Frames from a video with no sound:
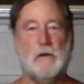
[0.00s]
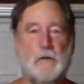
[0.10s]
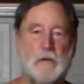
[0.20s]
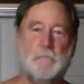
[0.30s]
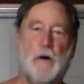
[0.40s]
in a
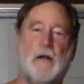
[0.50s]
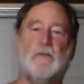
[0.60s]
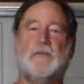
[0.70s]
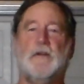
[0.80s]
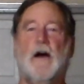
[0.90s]
good
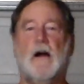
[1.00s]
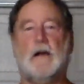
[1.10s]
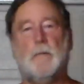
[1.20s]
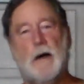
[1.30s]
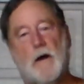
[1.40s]
punch to
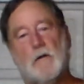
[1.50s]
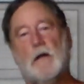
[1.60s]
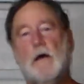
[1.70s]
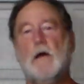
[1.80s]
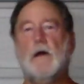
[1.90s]
knock them
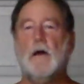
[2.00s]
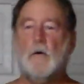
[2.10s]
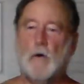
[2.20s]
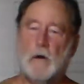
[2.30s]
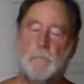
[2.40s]
out.
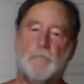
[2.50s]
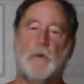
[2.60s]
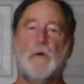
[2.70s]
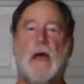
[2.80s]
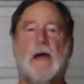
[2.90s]
Well,
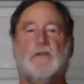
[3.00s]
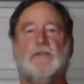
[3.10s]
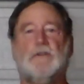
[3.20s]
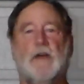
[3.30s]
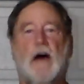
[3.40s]

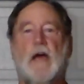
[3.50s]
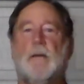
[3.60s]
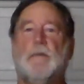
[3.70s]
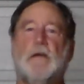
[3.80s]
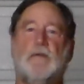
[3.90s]
reaction
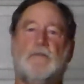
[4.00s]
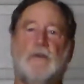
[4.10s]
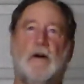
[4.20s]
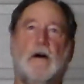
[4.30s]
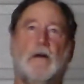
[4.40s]
time is,
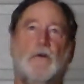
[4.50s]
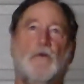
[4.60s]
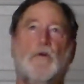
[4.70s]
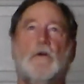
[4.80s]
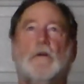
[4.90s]

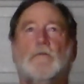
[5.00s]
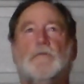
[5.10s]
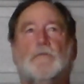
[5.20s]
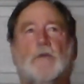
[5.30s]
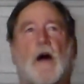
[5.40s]
Google
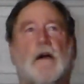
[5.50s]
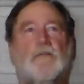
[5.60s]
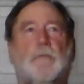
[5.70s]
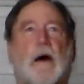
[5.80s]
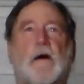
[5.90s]

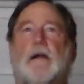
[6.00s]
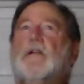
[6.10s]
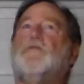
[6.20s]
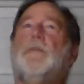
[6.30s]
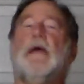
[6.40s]
talks about it
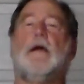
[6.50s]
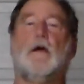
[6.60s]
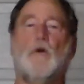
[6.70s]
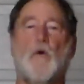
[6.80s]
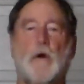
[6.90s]
as being
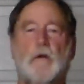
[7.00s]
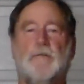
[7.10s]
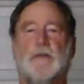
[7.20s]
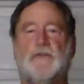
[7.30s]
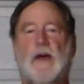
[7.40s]
a quarter
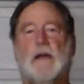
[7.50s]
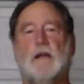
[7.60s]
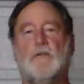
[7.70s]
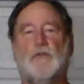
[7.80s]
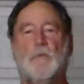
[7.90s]
of a
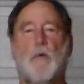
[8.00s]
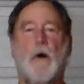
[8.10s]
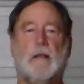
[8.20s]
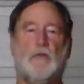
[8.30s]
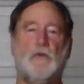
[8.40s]
second, so
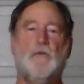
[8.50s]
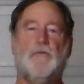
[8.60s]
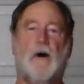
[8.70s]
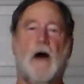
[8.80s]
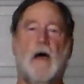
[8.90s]

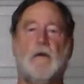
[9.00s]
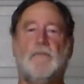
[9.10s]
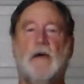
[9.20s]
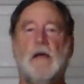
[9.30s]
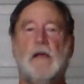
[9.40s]
0.25
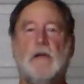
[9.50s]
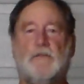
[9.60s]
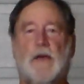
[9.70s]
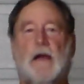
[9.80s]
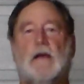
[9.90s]

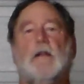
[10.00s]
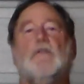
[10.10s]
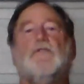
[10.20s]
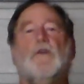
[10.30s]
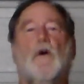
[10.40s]

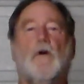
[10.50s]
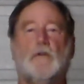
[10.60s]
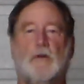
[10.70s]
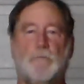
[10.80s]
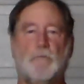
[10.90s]
seconds
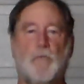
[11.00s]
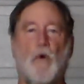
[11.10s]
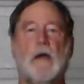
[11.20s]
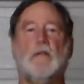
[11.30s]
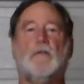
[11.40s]
to
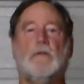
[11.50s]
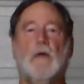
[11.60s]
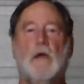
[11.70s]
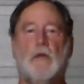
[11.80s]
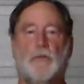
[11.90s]

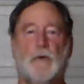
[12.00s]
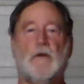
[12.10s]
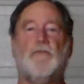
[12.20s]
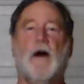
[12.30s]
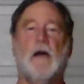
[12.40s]

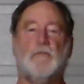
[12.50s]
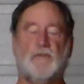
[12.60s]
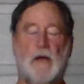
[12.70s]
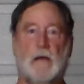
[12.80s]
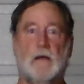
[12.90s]
0.35
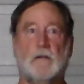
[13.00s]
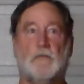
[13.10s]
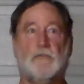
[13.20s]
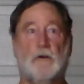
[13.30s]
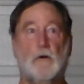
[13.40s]

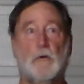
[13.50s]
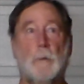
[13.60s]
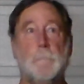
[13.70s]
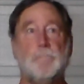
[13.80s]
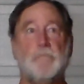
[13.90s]
seconds. So